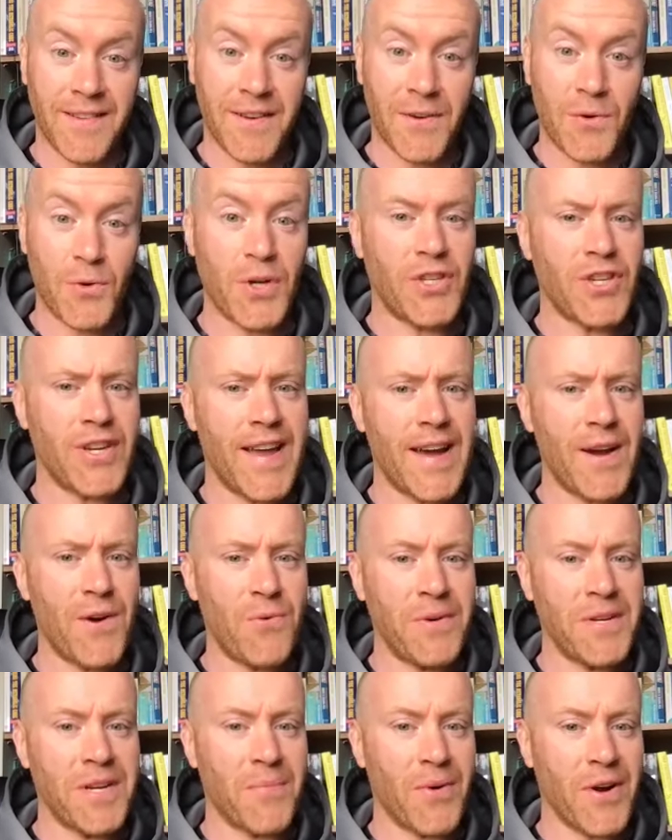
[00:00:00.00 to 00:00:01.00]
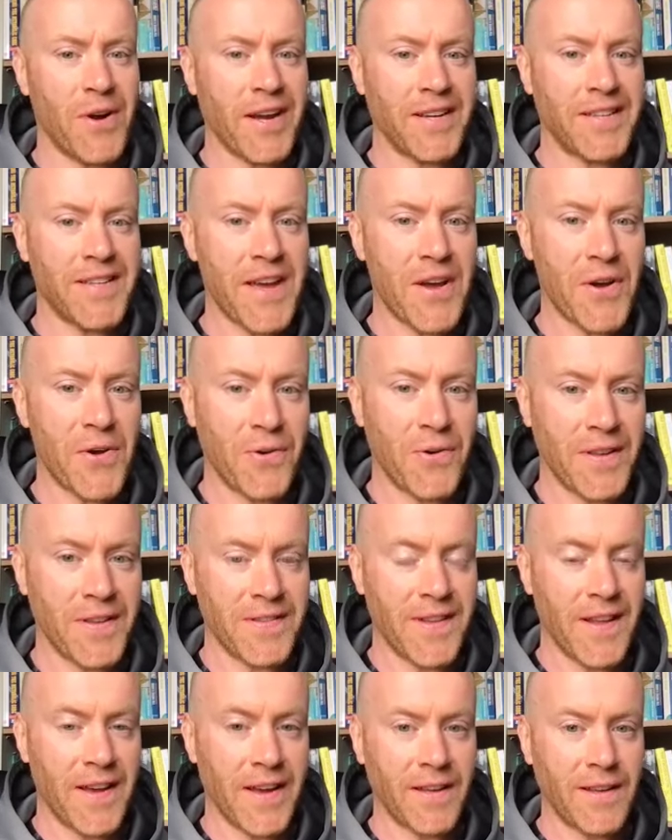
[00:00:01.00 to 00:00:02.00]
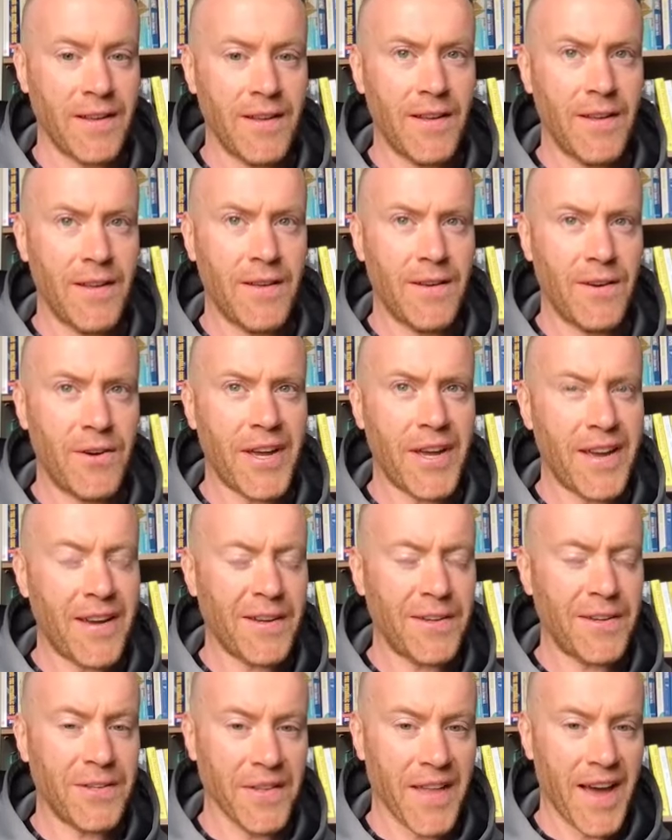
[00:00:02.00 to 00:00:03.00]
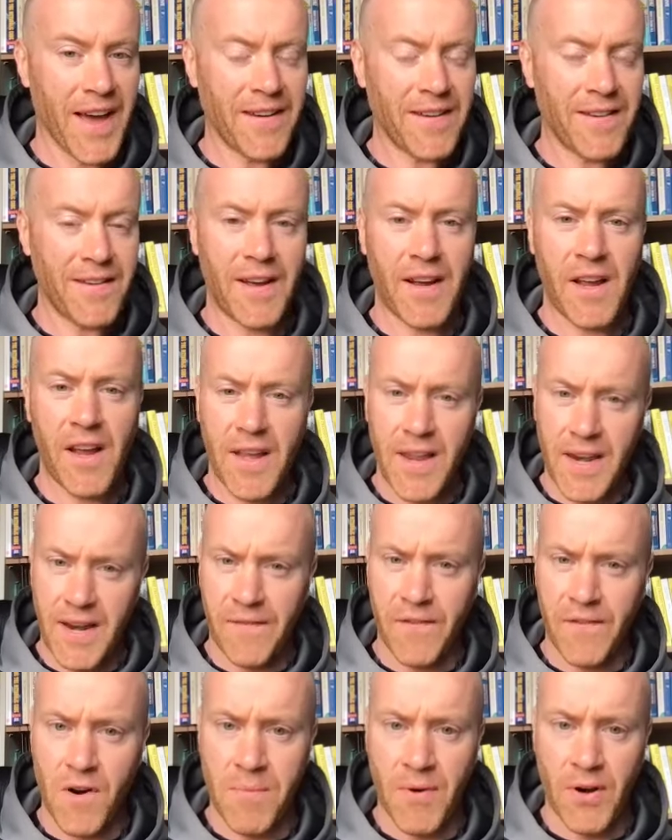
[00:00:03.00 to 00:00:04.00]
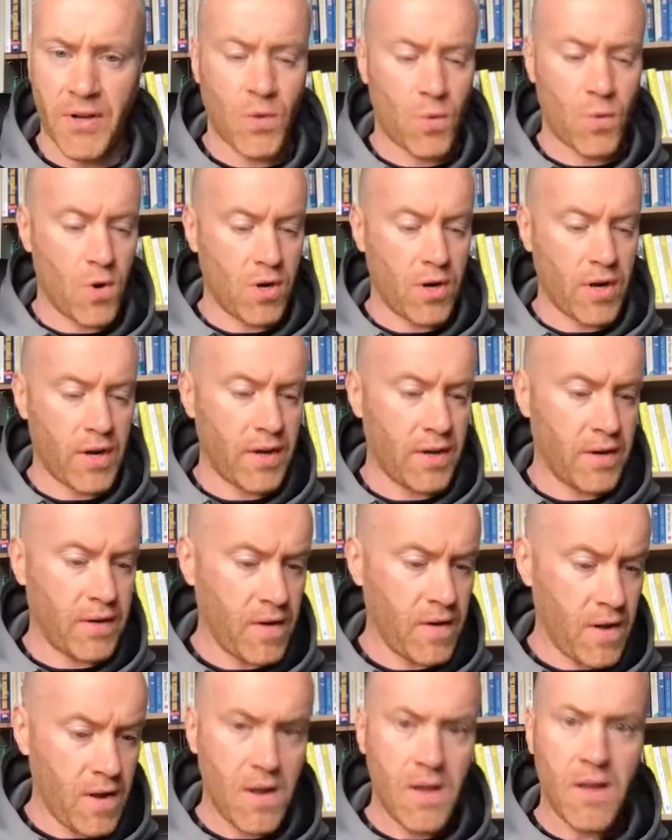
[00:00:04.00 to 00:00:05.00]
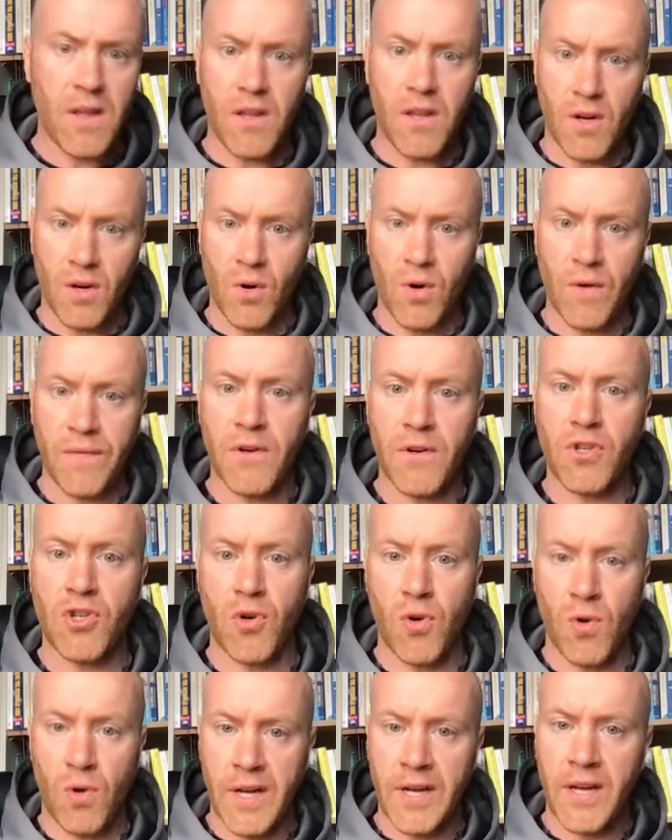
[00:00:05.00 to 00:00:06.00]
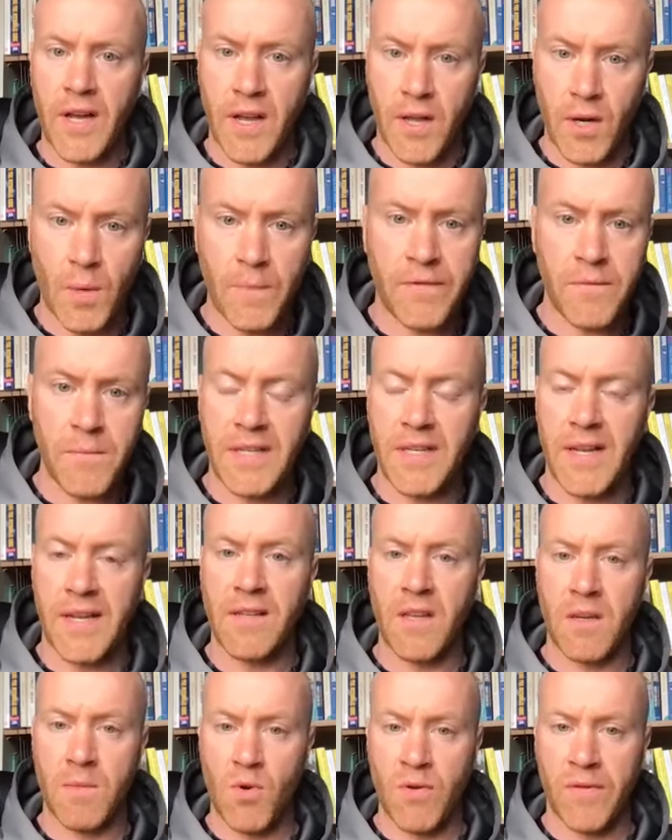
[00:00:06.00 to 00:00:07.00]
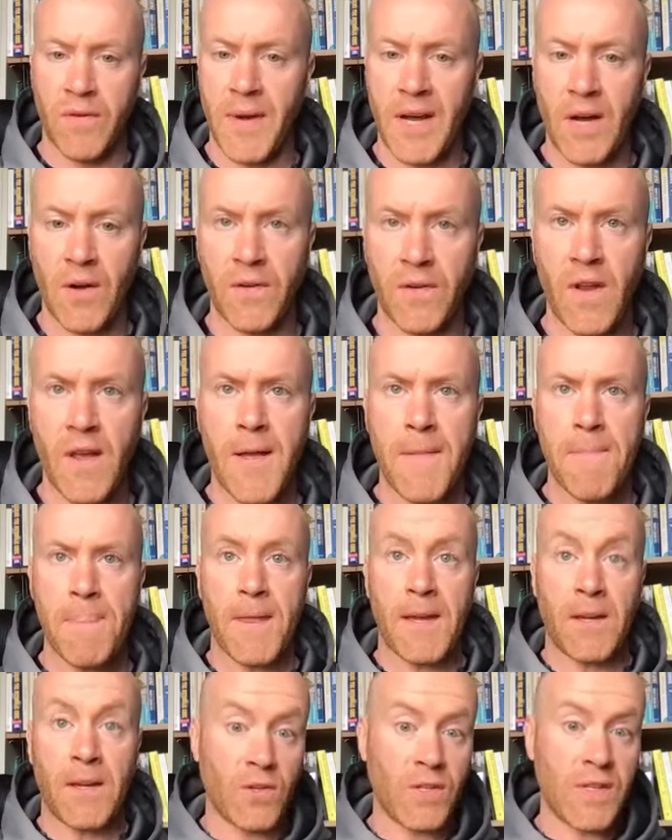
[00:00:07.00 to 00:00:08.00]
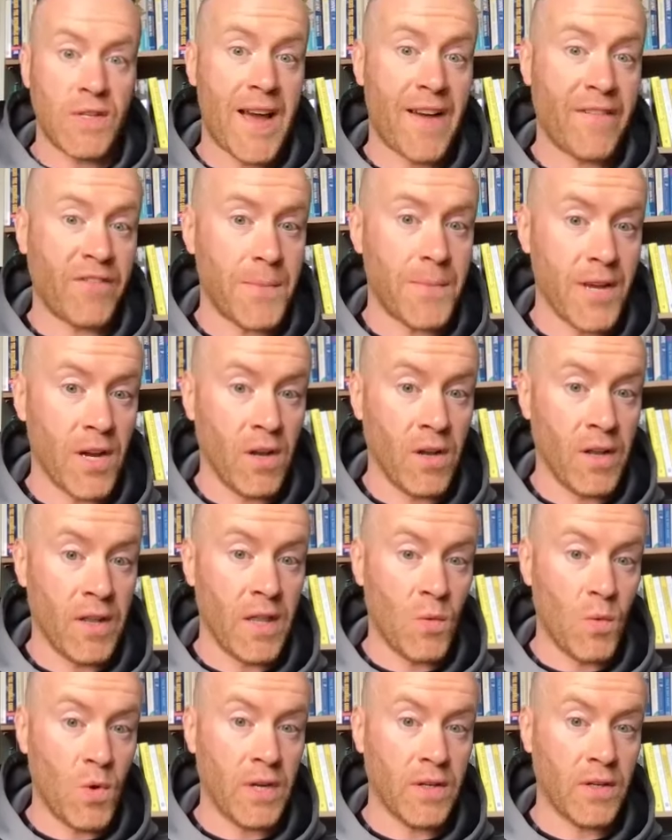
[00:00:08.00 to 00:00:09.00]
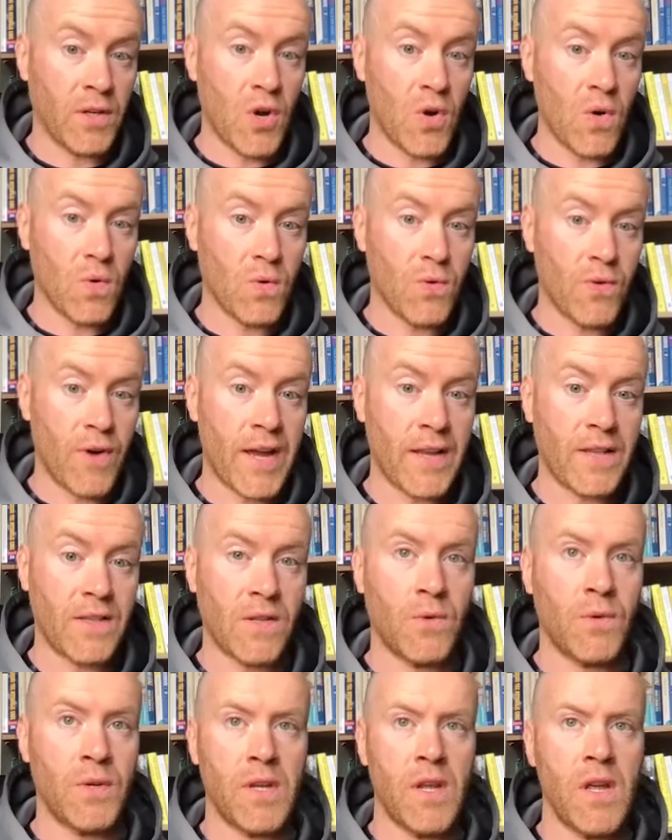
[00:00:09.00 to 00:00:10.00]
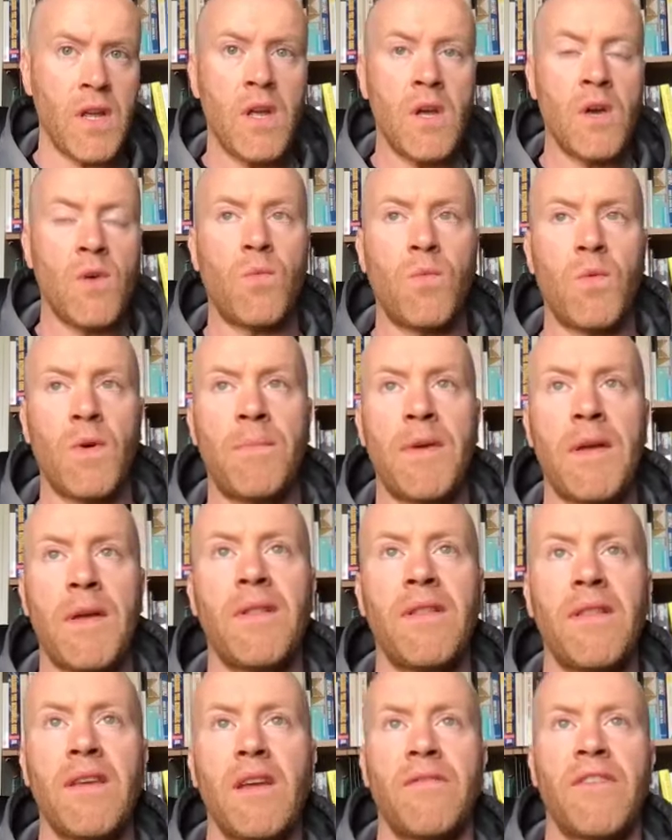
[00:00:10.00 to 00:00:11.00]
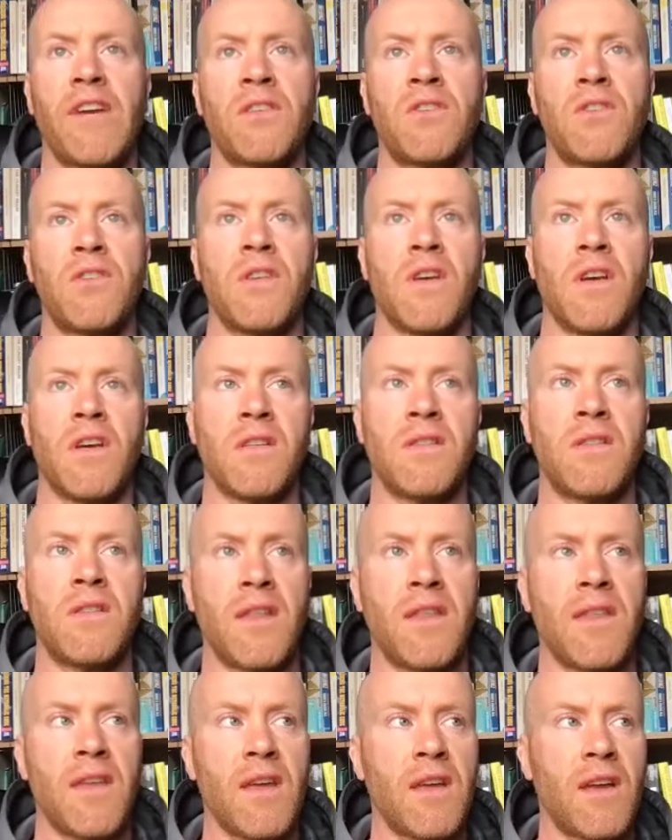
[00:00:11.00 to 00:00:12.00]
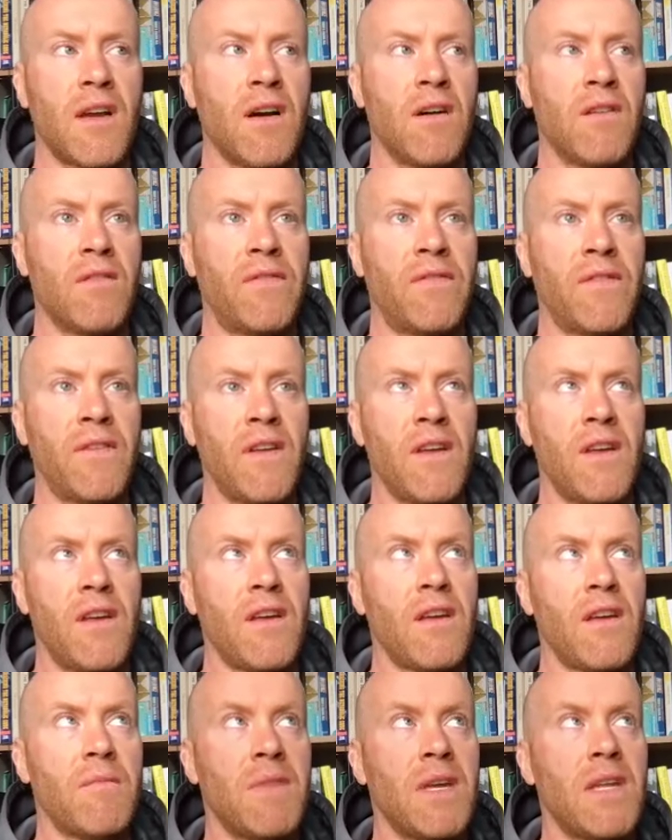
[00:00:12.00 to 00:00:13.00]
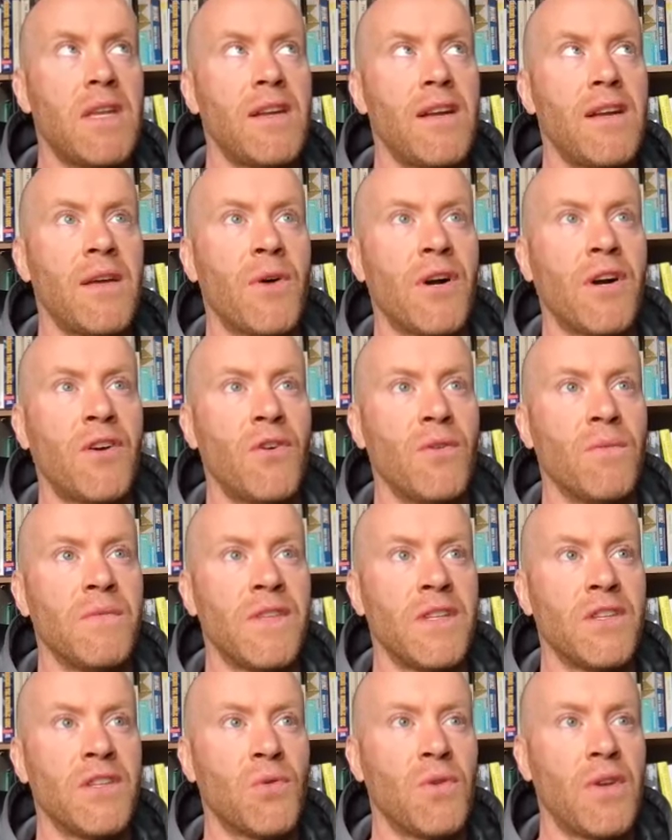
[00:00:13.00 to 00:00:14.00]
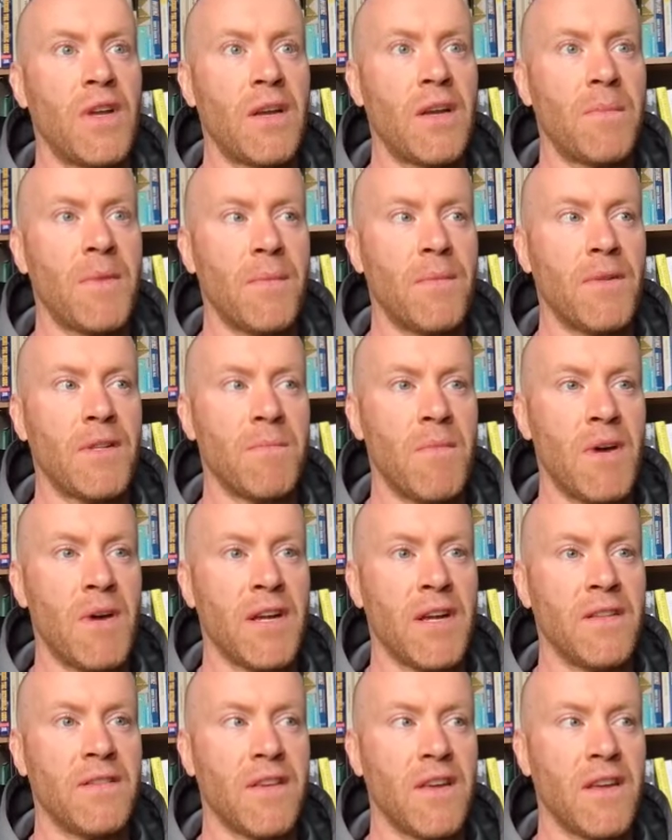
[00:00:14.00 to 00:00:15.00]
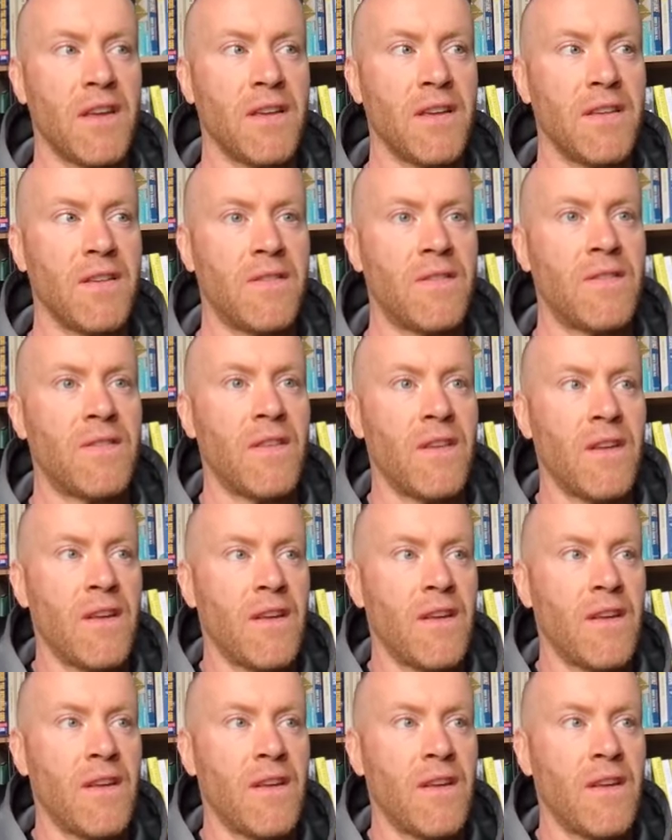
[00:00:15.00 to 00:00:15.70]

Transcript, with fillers: which now when you break it down is like, okay, I could do that. I could get out for a brisk walk. I could, go for a stroll. I could get up from my desk and move about. It doesn't have to be all in the one go, right? So when people think of exercise, they think of immediately what comes into a lot of people's minds is